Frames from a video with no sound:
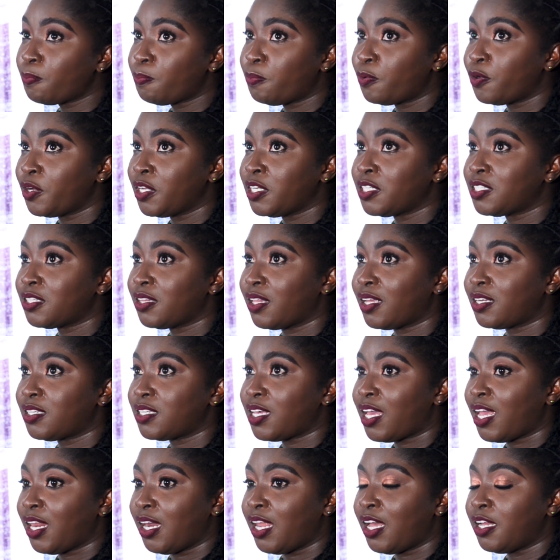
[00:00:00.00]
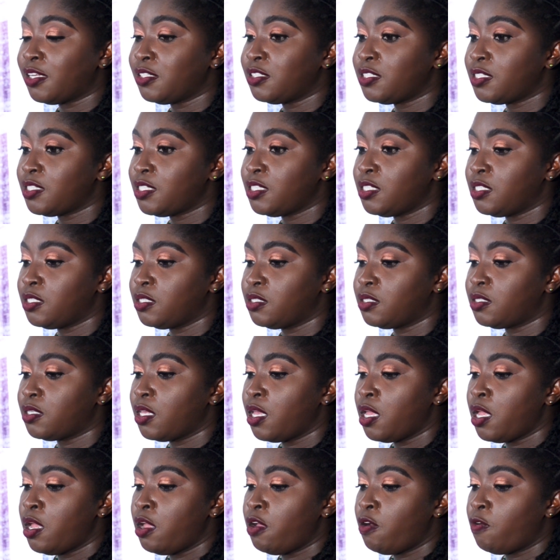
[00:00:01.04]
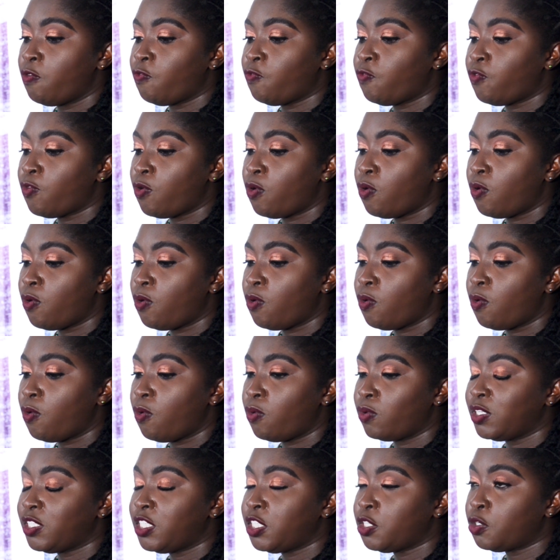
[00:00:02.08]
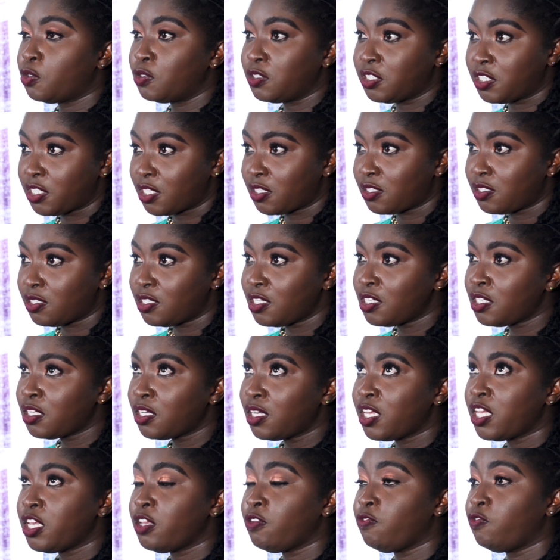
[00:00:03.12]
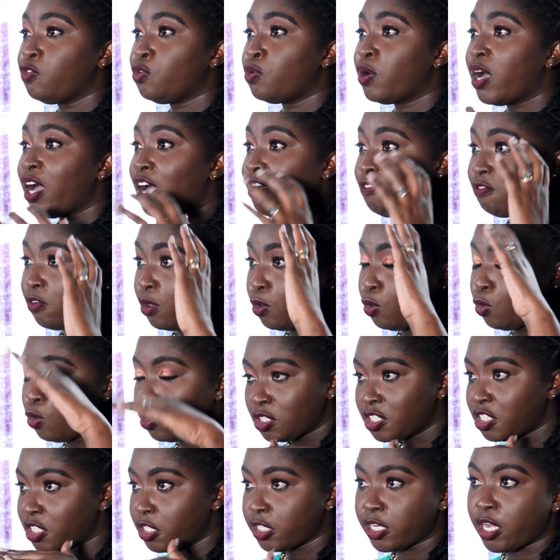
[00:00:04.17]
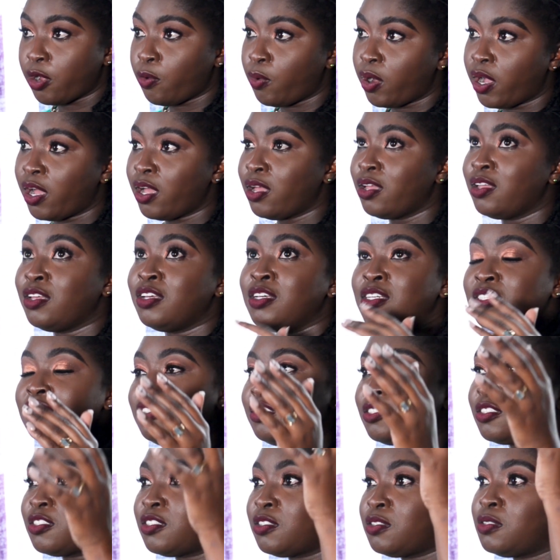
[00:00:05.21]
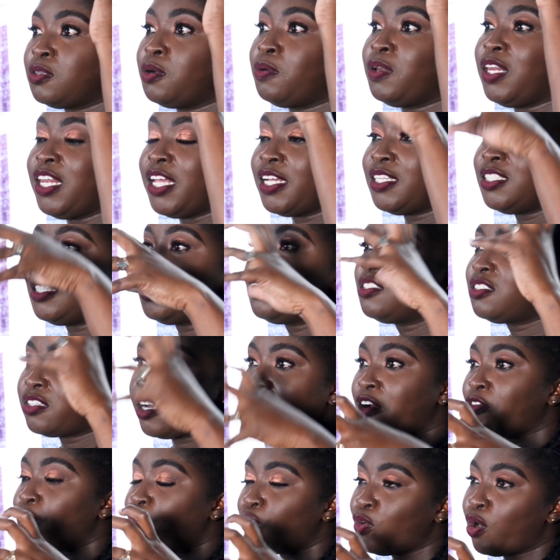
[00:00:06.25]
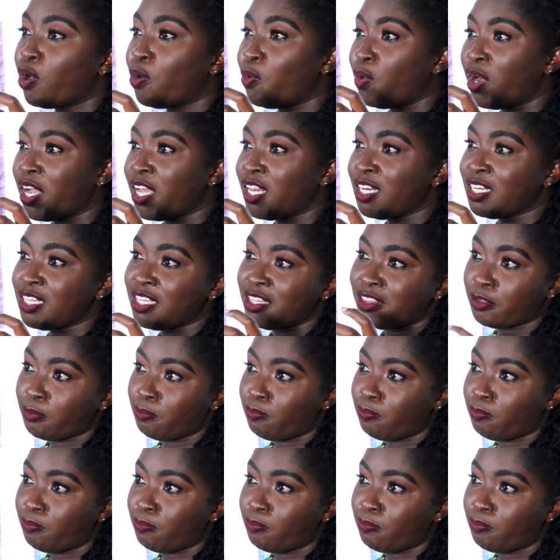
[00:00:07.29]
point that I learned is for decongesting, if you have a hot shower, just let it run for a while in the